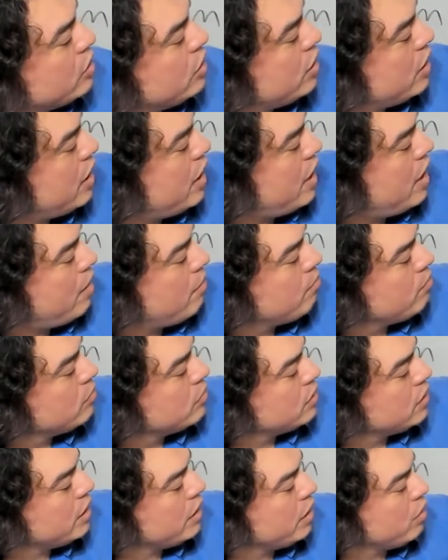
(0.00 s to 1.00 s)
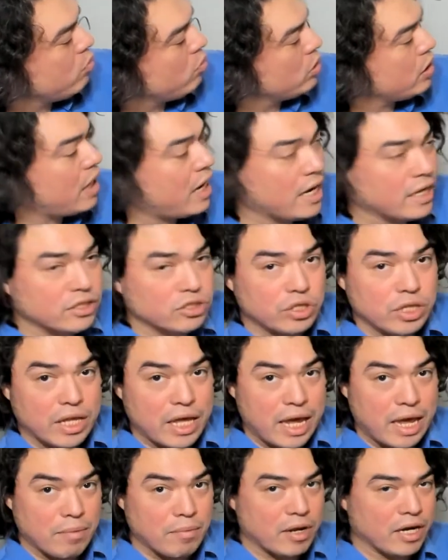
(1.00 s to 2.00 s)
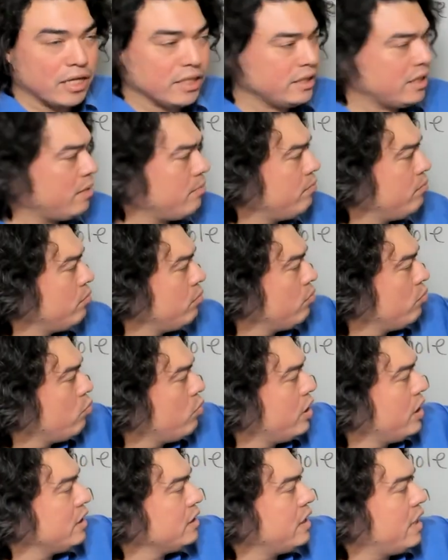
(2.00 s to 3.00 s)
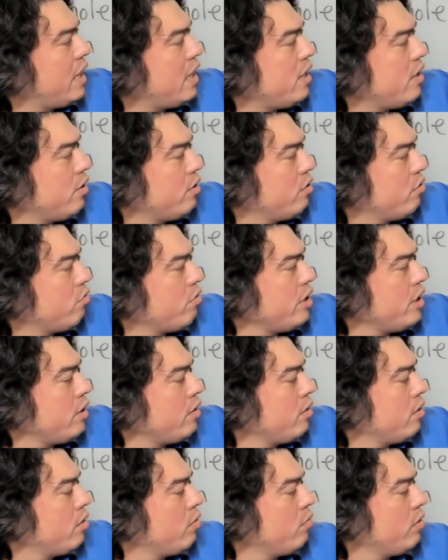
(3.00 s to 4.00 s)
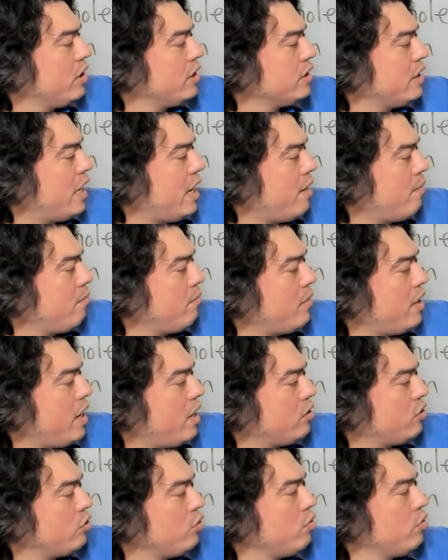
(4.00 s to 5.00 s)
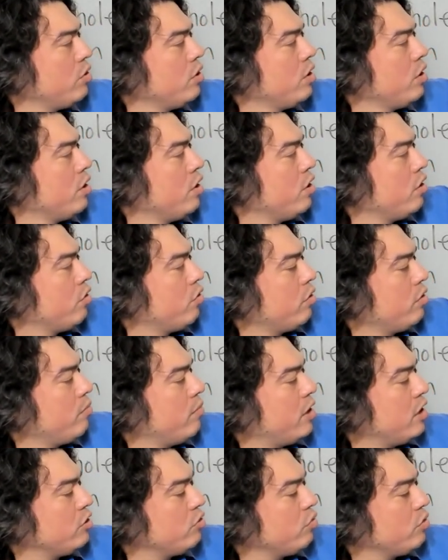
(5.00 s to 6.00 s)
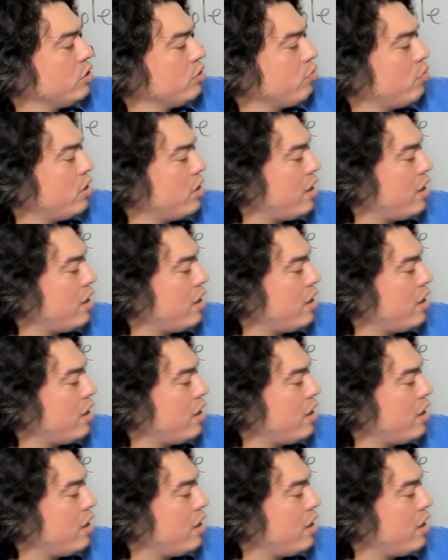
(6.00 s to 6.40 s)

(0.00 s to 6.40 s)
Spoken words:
the m to equal x to the n minus m. What is the n? 3. What is the m? 2. 3 minus 2 is 1.